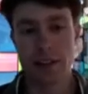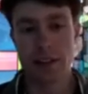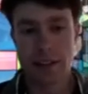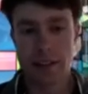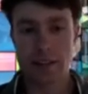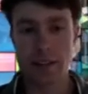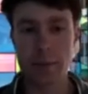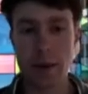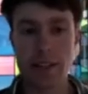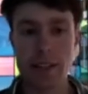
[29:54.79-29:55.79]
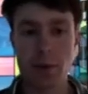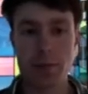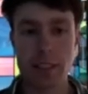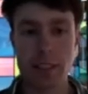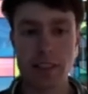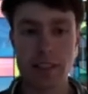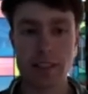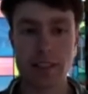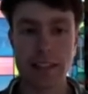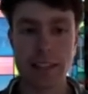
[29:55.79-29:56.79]
that is spending by
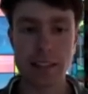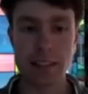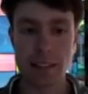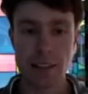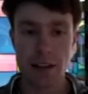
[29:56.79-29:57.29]
businesses that is